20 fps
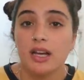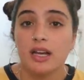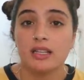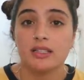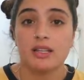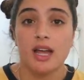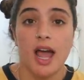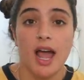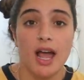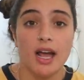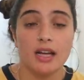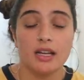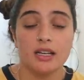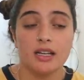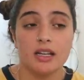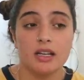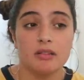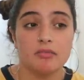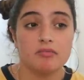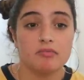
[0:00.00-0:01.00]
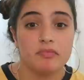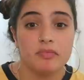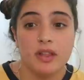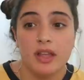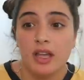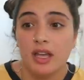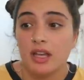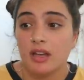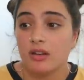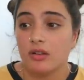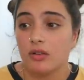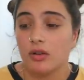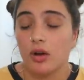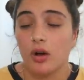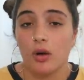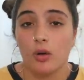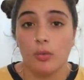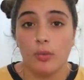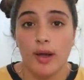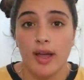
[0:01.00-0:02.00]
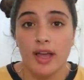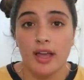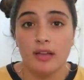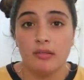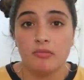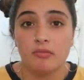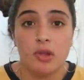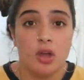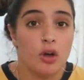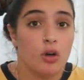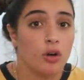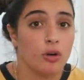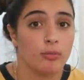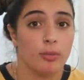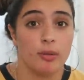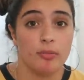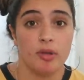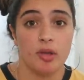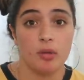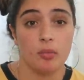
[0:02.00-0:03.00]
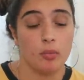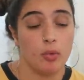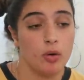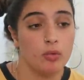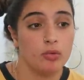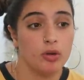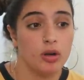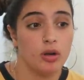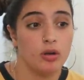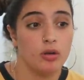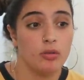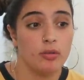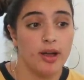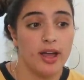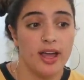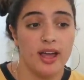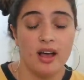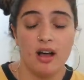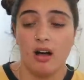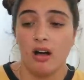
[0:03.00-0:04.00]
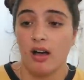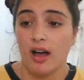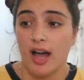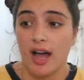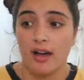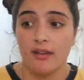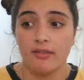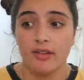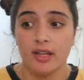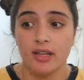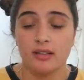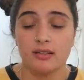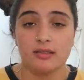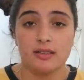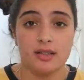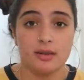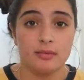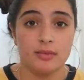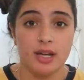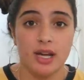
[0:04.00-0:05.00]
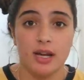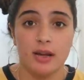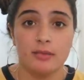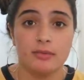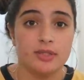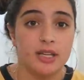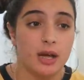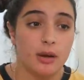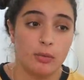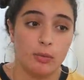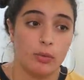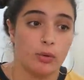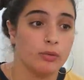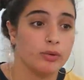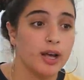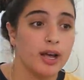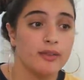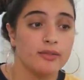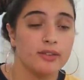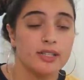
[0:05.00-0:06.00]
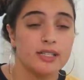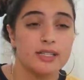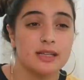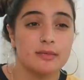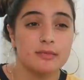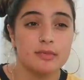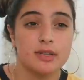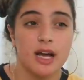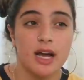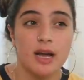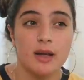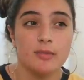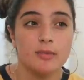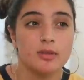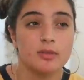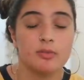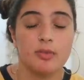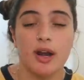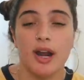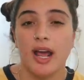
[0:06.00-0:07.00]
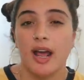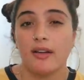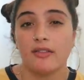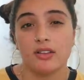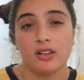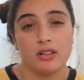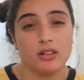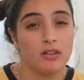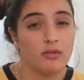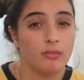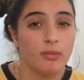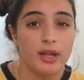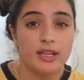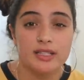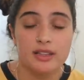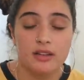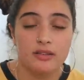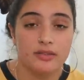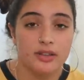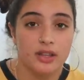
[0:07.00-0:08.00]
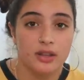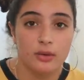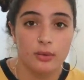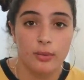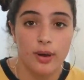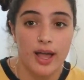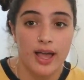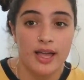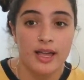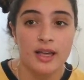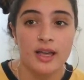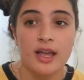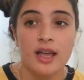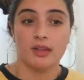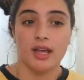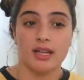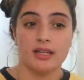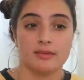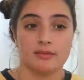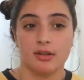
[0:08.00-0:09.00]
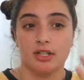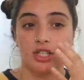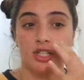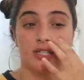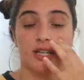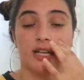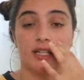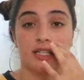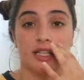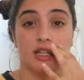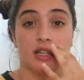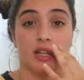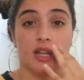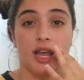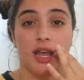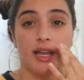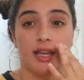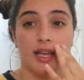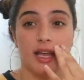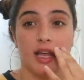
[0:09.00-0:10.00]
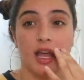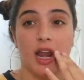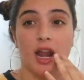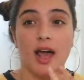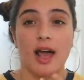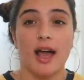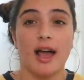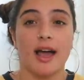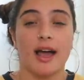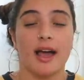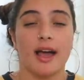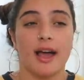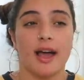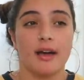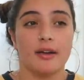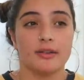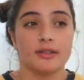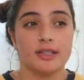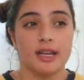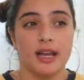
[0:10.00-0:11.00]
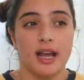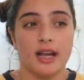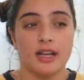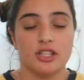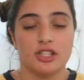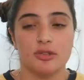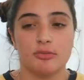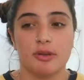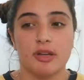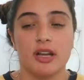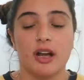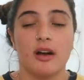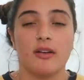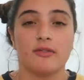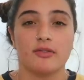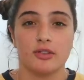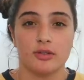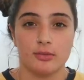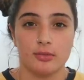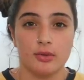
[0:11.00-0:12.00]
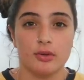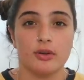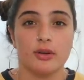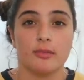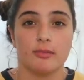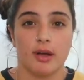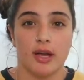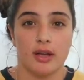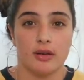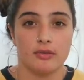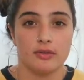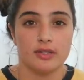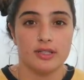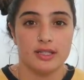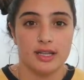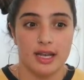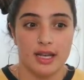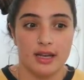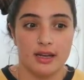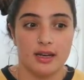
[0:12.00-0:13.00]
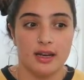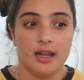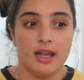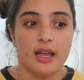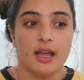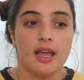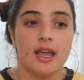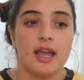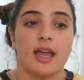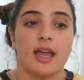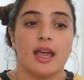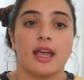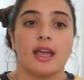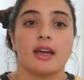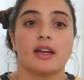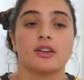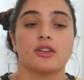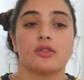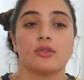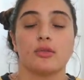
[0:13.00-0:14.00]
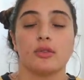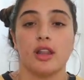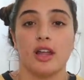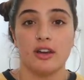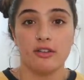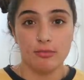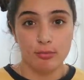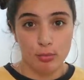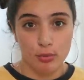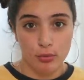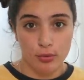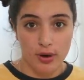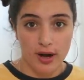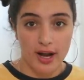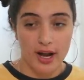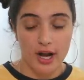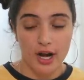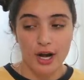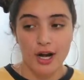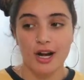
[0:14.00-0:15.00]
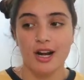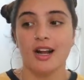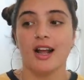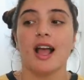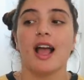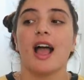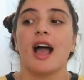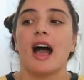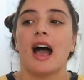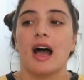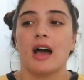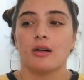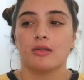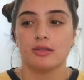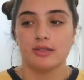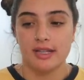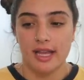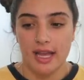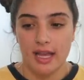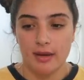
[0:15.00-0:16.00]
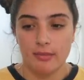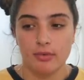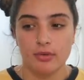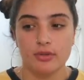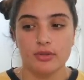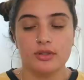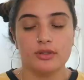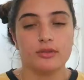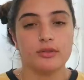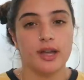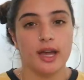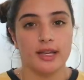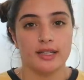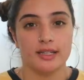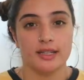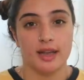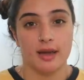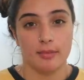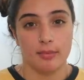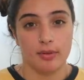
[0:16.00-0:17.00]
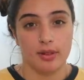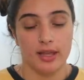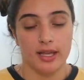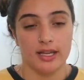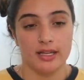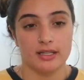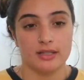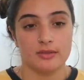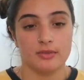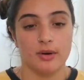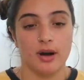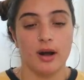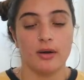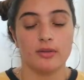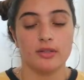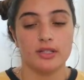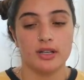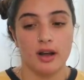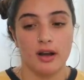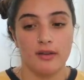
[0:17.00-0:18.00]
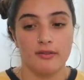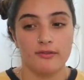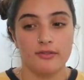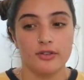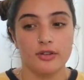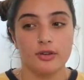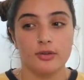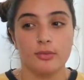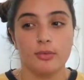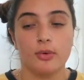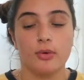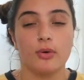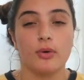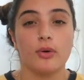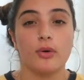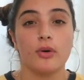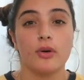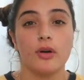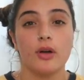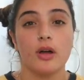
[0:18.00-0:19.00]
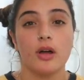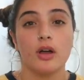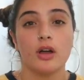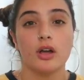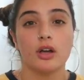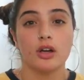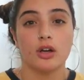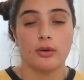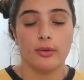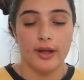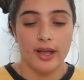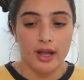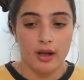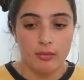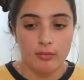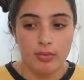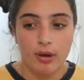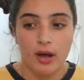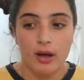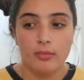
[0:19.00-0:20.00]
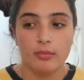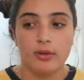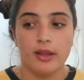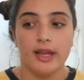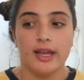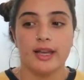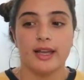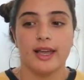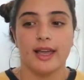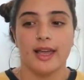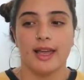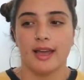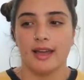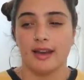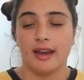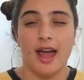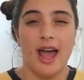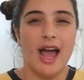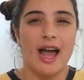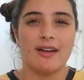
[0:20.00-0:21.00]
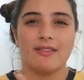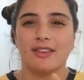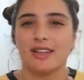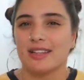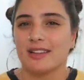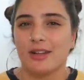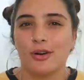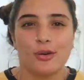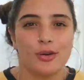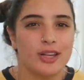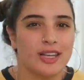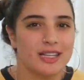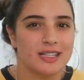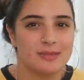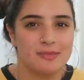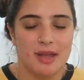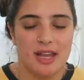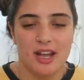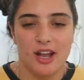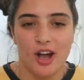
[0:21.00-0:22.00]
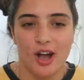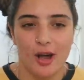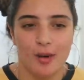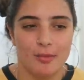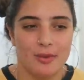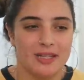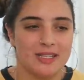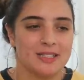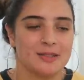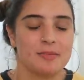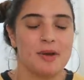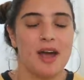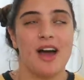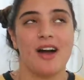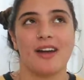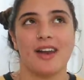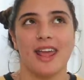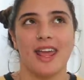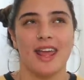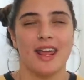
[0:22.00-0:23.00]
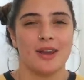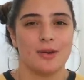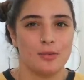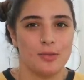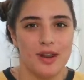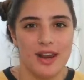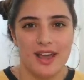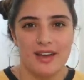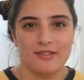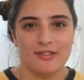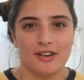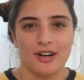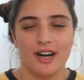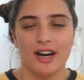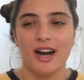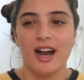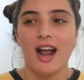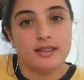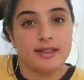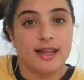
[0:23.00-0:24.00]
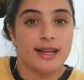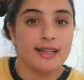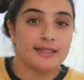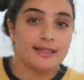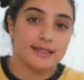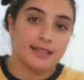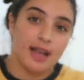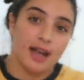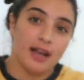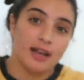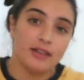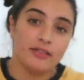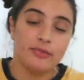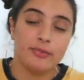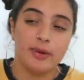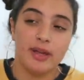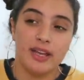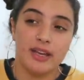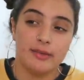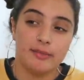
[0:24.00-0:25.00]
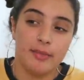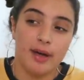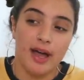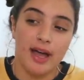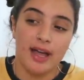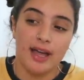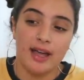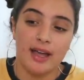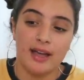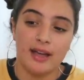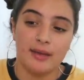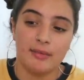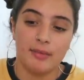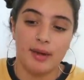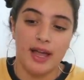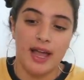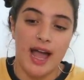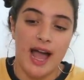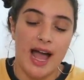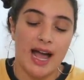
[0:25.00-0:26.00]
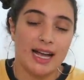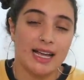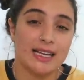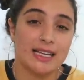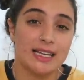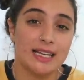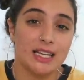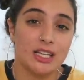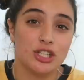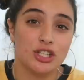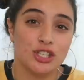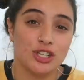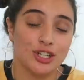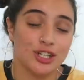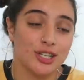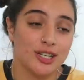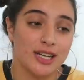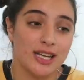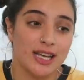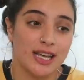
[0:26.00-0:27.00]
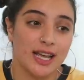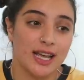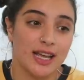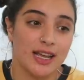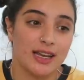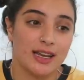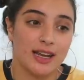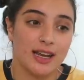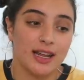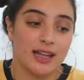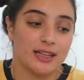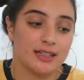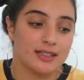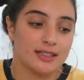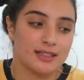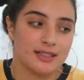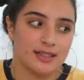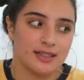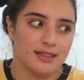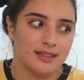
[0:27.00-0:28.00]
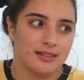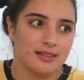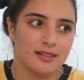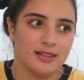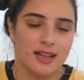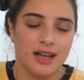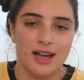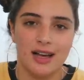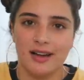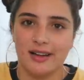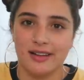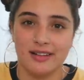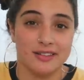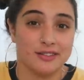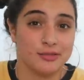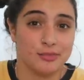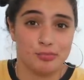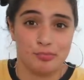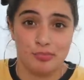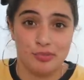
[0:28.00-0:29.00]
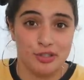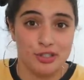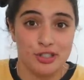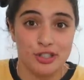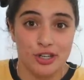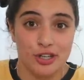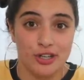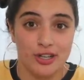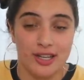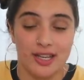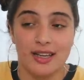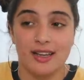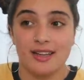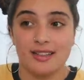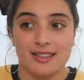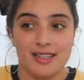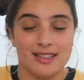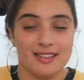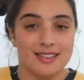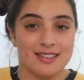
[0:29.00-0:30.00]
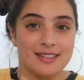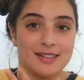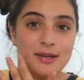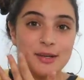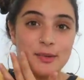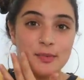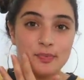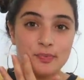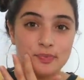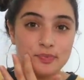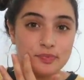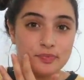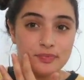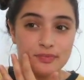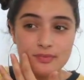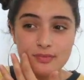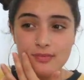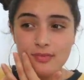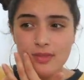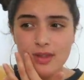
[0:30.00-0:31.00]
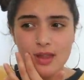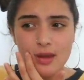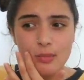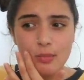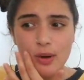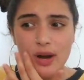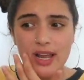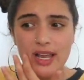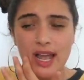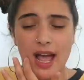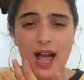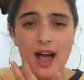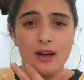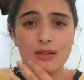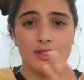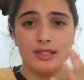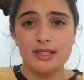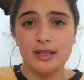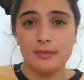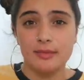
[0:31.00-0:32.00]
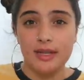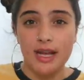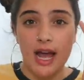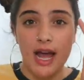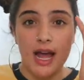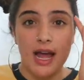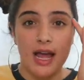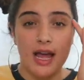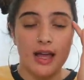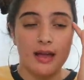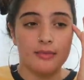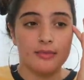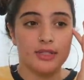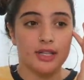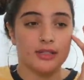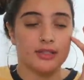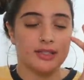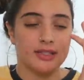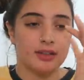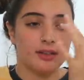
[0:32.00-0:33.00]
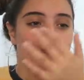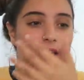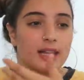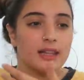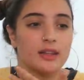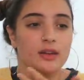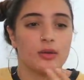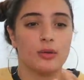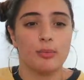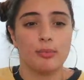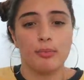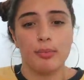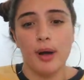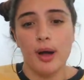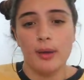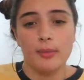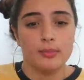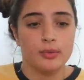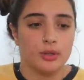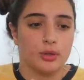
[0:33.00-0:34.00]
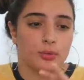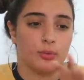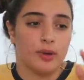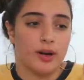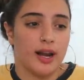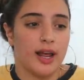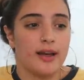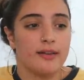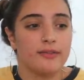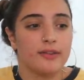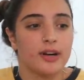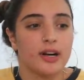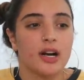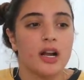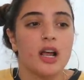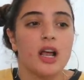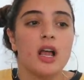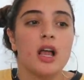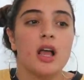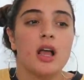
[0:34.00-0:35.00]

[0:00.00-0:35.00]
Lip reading: It's acne. It'll go away, or maybe it won't go away. I'll have it sometimes. I won't have it sometimes, but I have to love myself either way. As much as I didn't like it, I was like, I should be comfortable in my own skin. And through a lot of prayer, I was able to get to that place where I was comfortable going out in public and having little kids make comments about it and whatever. That's kind of been my acne journey, and it's still a journey because I still break out sometimes. I'll still get little bumps or whatever.